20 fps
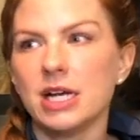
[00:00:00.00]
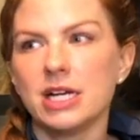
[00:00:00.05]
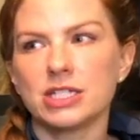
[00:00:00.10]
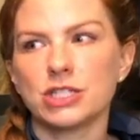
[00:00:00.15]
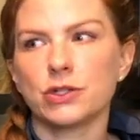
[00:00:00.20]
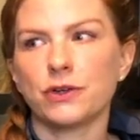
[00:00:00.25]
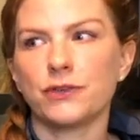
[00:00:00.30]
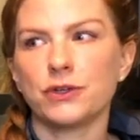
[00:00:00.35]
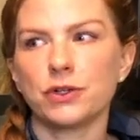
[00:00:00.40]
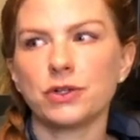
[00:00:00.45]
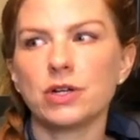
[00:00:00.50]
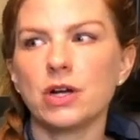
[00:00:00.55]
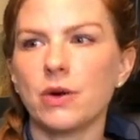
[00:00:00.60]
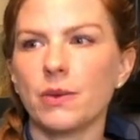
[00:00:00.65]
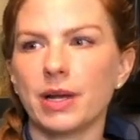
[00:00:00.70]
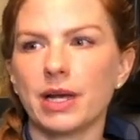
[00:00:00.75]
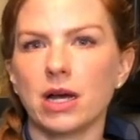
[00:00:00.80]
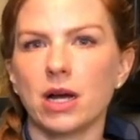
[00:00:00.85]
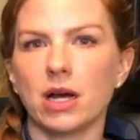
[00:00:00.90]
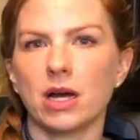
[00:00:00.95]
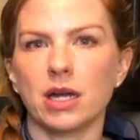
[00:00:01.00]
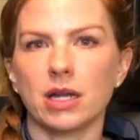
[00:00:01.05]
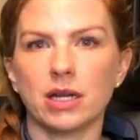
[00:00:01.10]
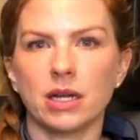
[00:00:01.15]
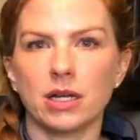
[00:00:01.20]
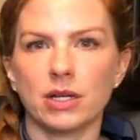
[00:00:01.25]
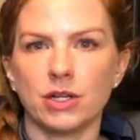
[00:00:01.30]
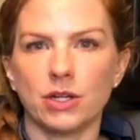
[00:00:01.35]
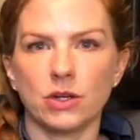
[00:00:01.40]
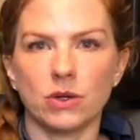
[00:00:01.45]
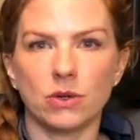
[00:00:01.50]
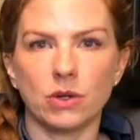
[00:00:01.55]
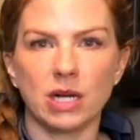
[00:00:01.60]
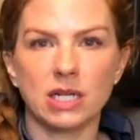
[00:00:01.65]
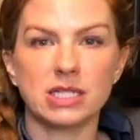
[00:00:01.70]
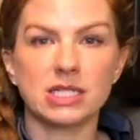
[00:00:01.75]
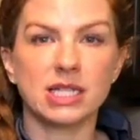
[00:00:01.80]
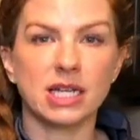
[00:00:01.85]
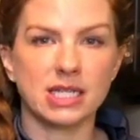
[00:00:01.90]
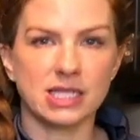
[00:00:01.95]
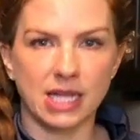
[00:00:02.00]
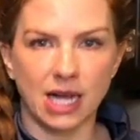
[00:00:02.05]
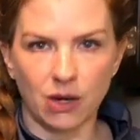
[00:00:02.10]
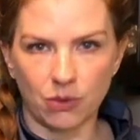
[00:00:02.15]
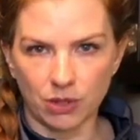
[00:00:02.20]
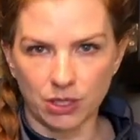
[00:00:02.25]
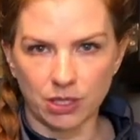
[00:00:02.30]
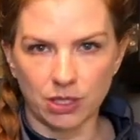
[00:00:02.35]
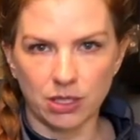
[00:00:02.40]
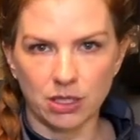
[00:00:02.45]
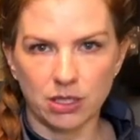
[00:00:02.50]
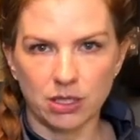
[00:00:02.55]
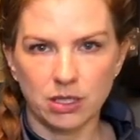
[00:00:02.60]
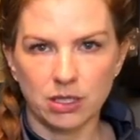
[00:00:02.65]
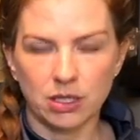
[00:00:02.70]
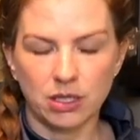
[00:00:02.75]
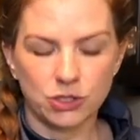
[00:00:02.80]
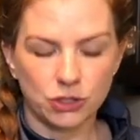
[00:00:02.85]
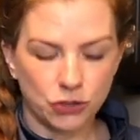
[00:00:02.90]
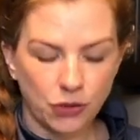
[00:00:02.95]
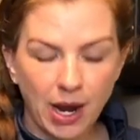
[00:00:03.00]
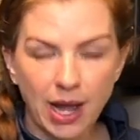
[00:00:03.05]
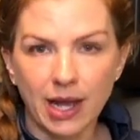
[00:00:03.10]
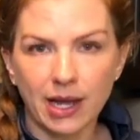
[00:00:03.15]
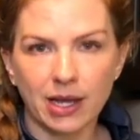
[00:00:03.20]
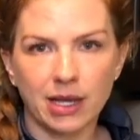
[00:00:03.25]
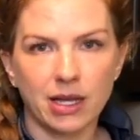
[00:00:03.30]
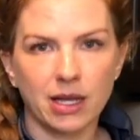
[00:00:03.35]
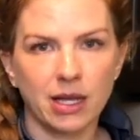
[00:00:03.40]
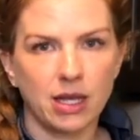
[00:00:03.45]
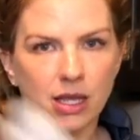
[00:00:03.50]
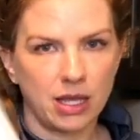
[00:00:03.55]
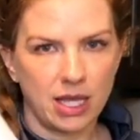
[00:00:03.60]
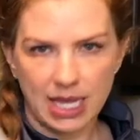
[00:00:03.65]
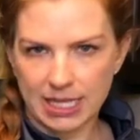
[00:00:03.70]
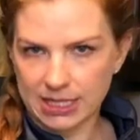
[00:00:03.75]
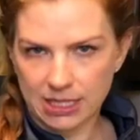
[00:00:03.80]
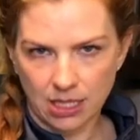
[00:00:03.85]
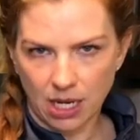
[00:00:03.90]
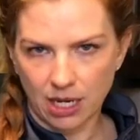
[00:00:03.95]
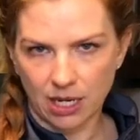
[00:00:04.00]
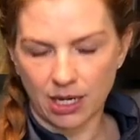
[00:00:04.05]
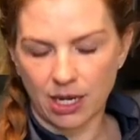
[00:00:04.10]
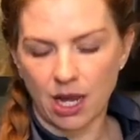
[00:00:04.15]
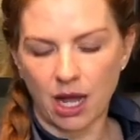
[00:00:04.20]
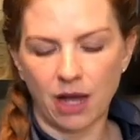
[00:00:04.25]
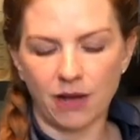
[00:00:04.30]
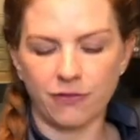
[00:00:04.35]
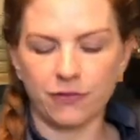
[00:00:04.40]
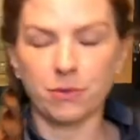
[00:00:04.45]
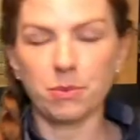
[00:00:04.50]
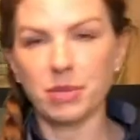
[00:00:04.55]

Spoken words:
So if you're going on, you know, a 6-hour trek, it's not enough.